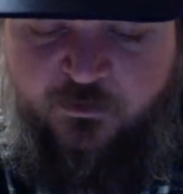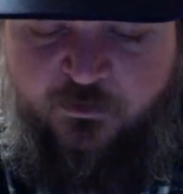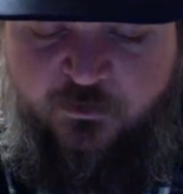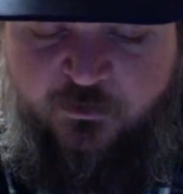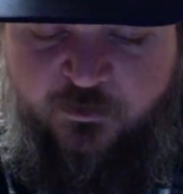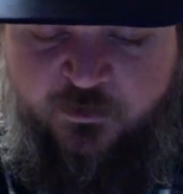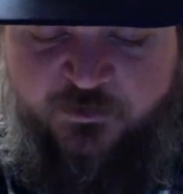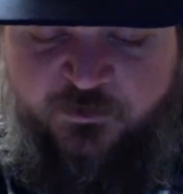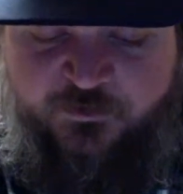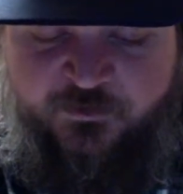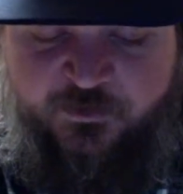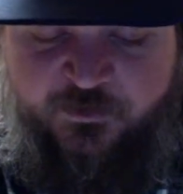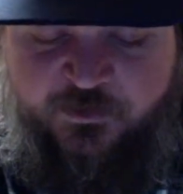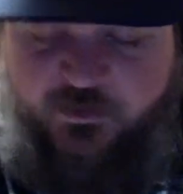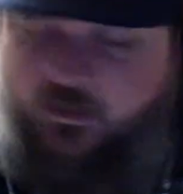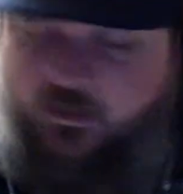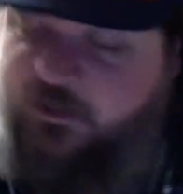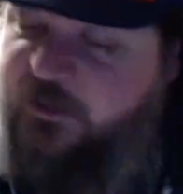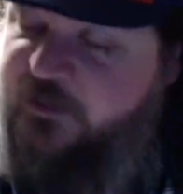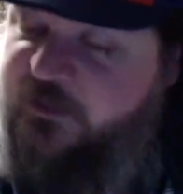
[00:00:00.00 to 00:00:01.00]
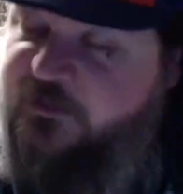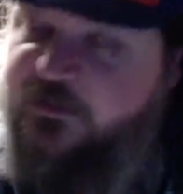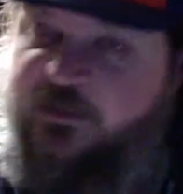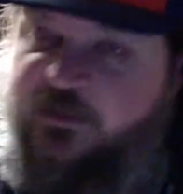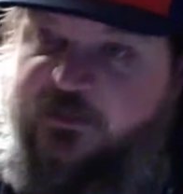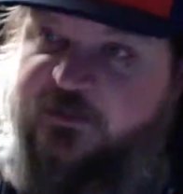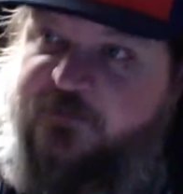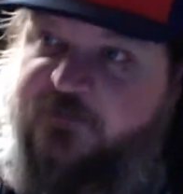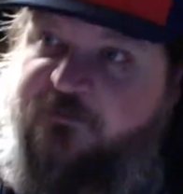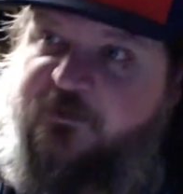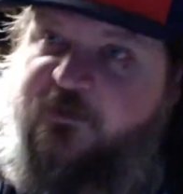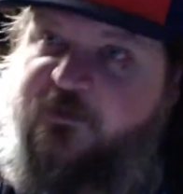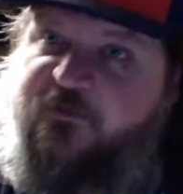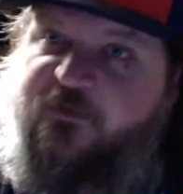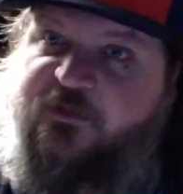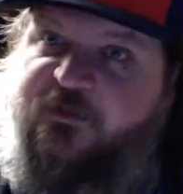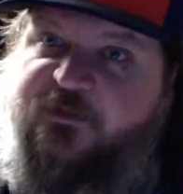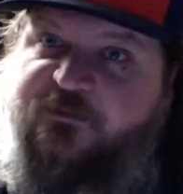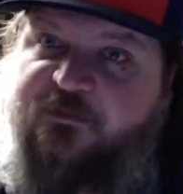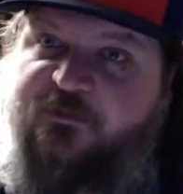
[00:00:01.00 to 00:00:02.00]
It's like I said, it's been
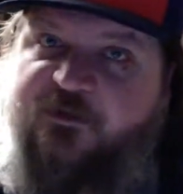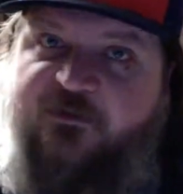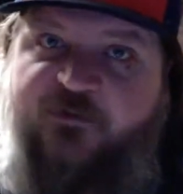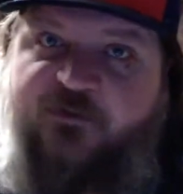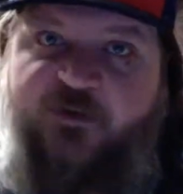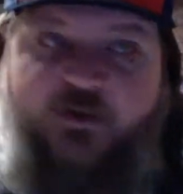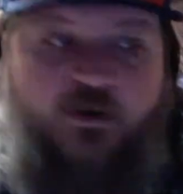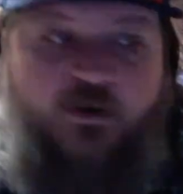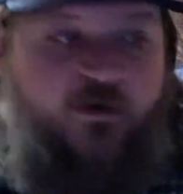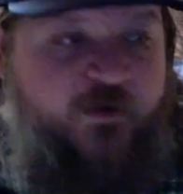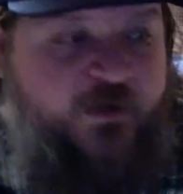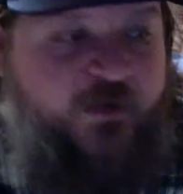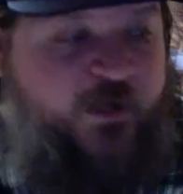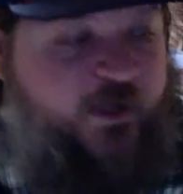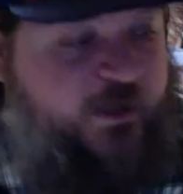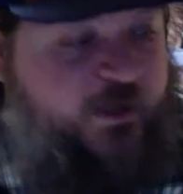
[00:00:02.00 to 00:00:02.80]
a very hard day.